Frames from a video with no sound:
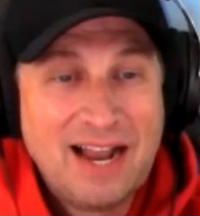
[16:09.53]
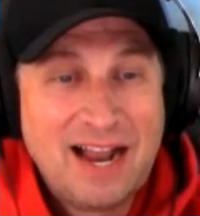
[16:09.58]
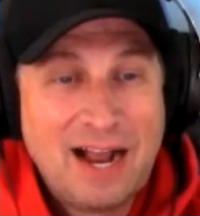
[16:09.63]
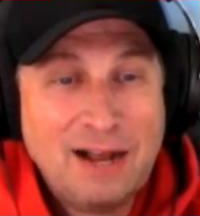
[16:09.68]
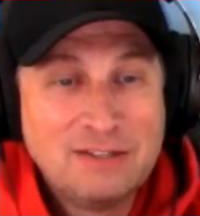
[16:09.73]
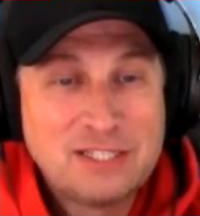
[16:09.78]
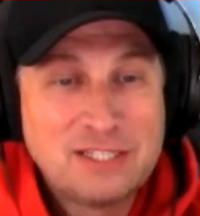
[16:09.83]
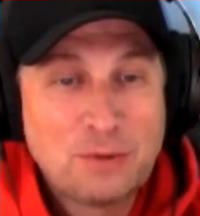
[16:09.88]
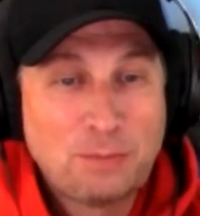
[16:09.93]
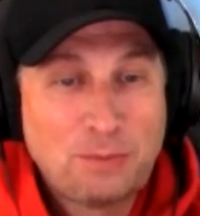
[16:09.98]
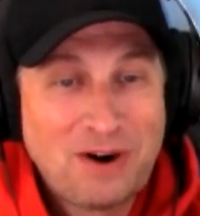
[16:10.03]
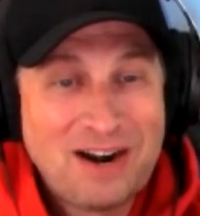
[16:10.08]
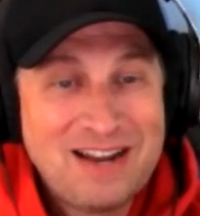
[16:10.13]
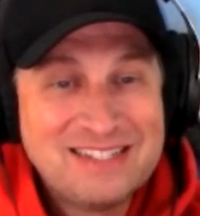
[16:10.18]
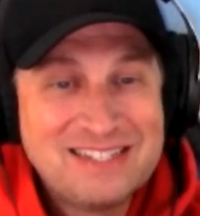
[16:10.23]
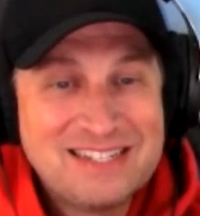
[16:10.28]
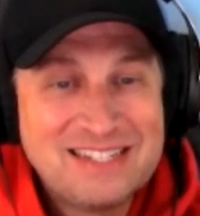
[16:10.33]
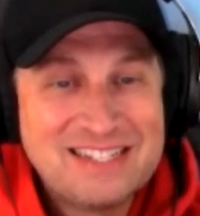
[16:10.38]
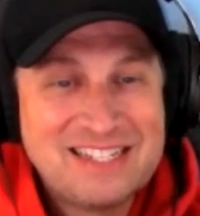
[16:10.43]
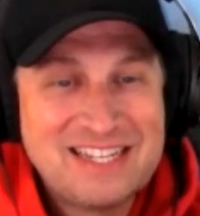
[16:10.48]
was
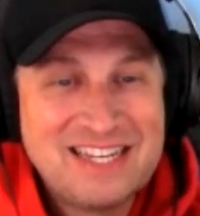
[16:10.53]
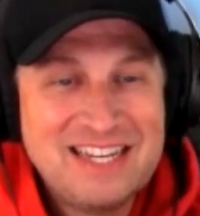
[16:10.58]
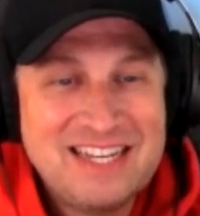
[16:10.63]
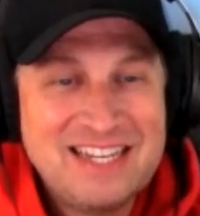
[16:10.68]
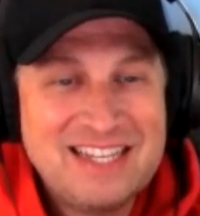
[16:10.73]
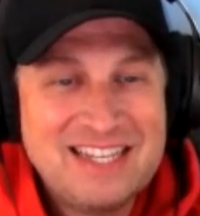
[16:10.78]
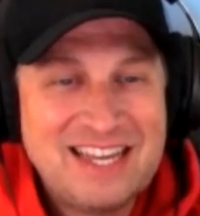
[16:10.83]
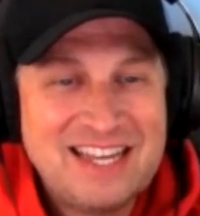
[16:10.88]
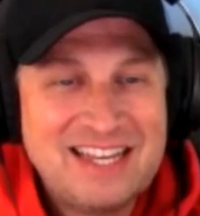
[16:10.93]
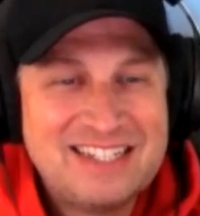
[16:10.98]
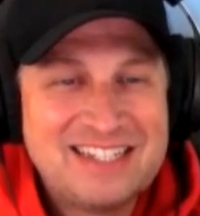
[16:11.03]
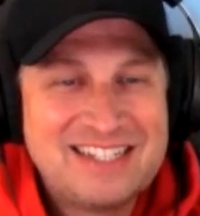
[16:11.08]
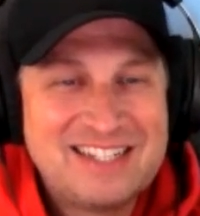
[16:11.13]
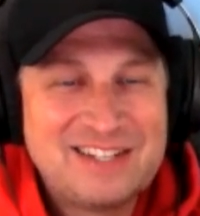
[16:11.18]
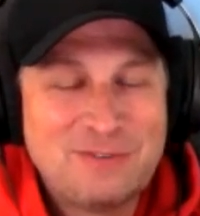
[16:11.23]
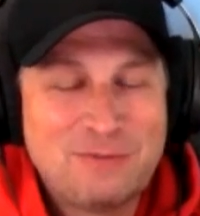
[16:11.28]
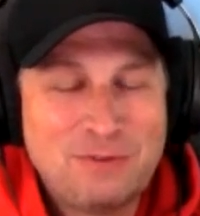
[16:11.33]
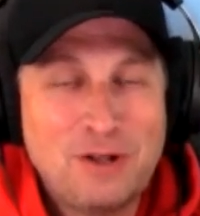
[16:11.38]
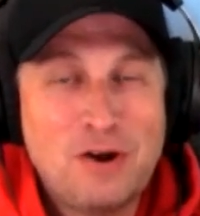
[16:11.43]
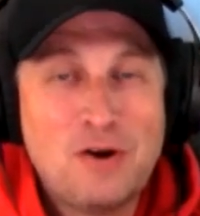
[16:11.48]
surprised to see that
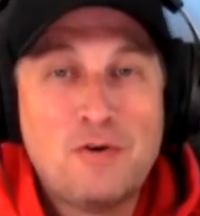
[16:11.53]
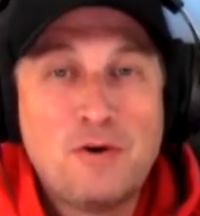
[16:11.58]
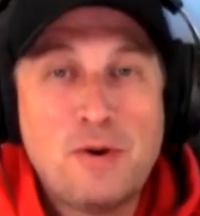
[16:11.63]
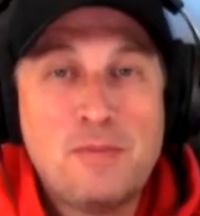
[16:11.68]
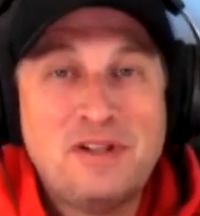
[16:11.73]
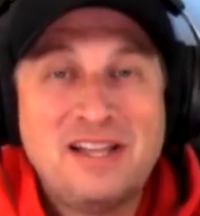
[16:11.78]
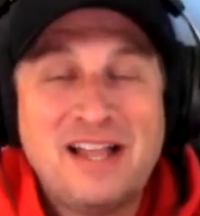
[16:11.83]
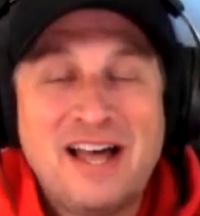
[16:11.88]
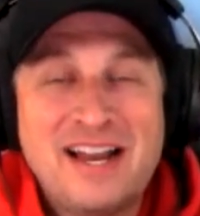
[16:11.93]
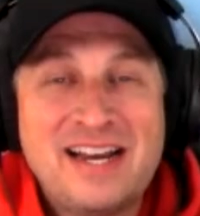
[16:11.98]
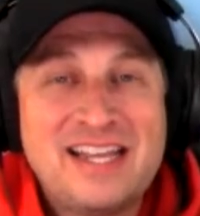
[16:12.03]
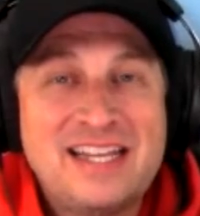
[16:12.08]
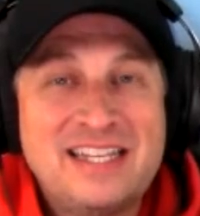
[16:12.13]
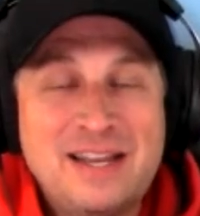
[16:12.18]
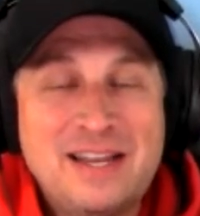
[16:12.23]
Flo Romolade